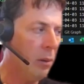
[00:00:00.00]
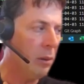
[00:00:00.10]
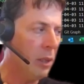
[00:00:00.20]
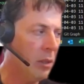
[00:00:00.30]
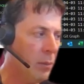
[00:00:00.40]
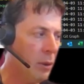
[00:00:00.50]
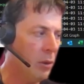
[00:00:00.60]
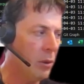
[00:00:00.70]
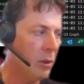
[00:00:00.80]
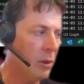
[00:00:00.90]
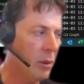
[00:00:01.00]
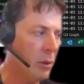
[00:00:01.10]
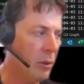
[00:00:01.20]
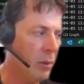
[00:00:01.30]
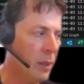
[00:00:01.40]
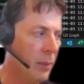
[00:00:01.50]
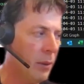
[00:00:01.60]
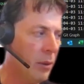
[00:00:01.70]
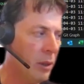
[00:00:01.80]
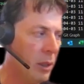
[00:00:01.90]
set some users, do some
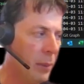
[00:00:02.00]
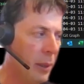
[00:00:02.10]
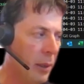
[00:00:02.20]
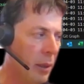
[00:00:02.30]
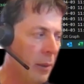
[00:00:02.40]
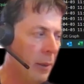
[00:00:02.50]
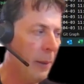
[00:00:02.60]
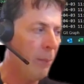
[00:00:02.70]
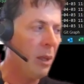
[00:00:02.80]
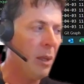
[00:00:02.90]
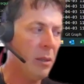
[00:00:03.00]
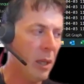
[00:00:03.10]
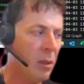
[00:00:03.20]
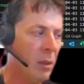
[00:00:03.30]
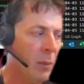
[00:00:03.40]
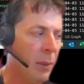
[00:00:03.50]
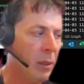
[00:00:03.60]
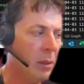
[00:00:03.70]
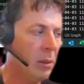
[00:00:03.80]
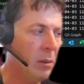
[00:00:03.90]
demos, debug, test
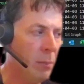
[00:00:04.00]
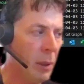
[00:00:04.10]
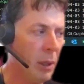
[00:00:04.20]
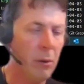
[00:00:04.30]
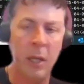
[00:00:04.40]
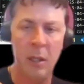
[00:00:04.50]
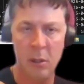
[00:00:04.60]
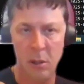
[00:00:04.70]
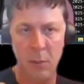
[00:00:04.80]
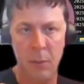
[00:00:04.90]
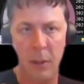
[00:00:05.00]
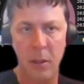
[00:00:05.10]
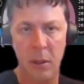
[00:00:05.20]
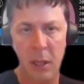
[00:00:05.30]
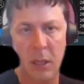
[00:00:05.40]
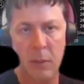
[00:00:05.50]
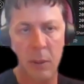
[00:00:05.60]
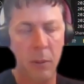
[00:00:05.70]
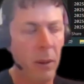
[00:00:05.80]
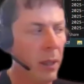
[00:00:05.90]
Superbase, migrate to Superbase. So that's what
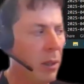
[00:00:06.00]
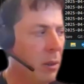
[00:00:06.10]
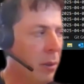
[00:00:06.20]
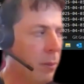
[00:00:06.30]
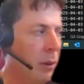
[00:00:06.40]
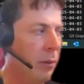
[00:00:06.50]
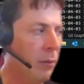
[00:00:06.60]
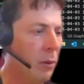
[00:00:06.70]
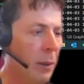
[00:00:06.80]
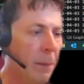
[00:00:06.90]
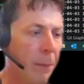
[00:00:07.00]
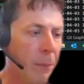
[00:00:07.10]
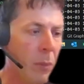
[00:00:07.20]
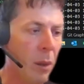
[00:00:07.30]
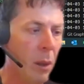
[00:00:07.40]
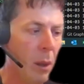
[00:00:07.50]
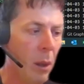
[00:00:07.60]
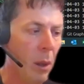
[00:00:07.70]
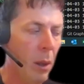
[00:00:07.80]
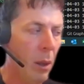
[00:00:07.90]
we want to get to the point of doing.
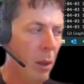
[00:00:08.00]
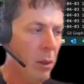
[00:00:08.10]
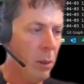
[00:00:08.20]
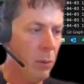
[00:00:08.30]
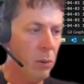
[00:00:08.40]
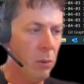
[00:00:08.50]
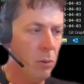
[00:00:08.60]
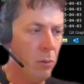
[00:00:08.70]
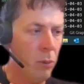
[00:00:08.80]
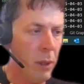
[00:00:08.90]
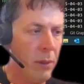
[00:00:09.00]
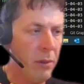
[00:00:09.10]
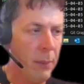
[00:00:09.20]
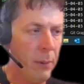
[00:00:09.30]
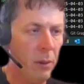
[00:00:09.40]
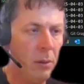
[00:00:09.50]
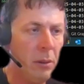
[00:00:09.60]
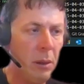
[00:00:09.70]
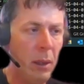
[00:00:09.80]
So we'll run the demo.